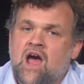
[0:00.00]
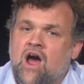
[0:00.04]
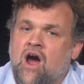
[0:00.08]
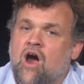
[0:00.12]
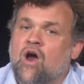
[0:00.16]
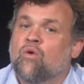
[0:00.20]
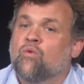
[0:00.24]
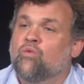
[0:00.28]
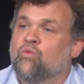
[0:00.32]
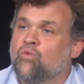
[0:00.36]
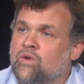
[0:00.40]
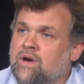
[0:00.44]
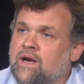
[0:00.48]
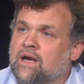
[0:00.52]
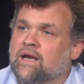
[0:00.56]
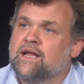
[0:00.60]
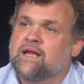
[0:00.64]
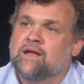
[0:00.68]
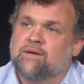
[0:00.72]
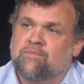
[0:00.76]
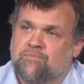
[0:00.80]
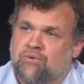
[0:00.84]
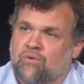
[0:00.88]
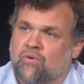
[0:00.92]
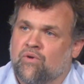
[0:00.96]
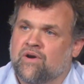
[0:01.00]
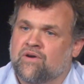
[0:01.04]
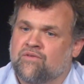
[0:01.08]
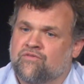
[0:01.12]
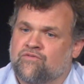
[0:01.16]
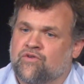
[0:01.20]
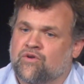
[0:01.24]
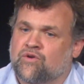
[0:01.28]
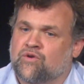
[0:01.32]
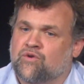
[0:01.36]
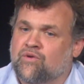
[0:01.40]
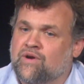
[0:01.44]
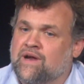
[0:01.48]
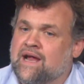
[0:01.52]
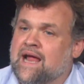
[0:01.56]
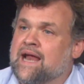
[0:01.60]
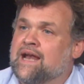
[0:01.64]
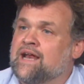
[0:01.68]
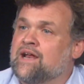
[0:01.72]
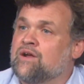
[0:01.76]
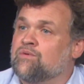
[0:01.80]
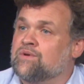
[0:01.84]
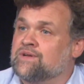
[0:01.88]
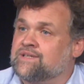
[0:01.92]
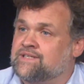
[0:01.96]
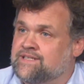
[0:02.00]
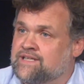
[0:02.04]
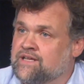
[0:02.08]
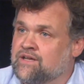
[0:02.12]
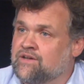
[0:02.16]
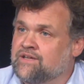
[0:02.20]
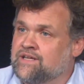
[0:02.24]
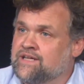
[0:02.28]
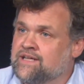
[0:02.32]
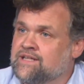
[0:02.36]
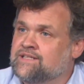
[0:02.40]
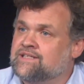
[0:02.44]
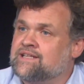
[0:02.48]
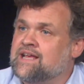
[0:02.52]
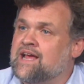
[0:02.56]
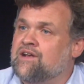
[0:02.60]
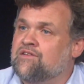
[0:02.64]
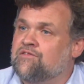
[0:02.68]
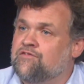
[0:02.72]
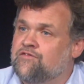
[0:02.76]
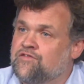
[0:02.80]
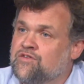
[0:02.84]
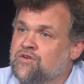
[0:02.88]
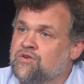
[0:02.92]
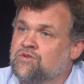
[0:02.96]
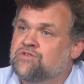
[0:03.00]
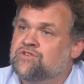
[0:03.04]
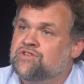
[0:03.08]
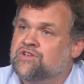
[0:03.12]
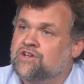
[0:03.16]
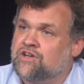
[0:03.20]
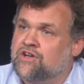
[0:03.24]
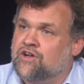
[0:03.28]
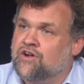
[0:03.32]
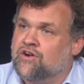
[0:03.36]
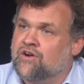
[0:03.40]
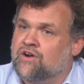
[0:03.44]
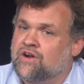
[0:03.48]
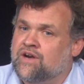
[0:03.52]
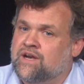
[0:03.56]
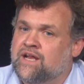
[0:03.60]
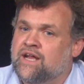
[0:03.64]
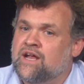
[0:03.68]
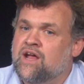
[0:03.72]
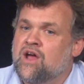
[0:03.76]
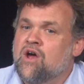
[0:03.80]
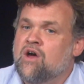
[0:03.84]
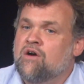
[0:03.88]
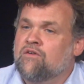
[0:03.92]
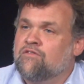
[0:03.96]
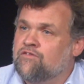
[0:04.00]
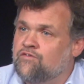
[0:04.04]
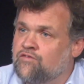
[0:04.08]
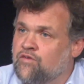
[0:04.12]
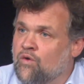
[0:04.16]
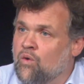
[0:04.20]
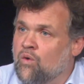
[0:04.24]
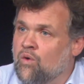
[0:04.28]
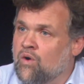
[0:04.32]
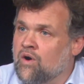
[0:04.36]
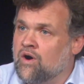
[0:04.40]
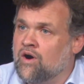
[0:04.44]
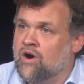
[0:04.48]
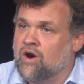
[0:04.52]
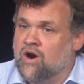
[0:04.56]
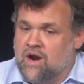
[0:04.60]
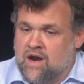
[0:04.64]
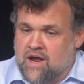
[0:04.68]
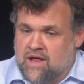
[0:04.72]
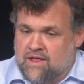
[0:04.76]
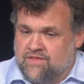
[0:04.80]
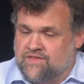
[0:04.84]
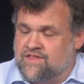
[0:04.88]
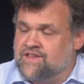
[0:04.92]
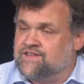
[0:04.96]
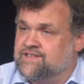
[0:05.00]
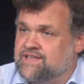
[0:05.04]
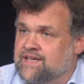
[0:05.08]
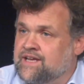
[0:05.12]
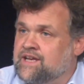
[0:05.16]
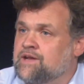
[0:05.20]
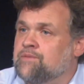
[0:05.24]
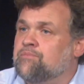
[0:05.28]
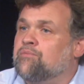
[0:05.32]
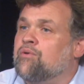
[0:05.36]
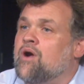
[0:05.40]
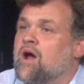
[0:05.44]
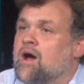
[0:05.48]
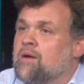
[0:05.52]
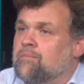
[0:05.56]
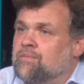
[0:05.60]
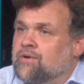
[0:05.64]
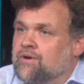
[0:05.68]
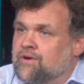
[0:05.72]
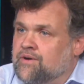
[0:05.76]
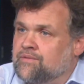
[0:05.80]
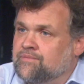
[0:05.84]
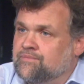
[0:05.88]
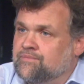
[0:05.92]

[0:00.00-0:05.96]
are really important for creating resilience and food security for the city proper.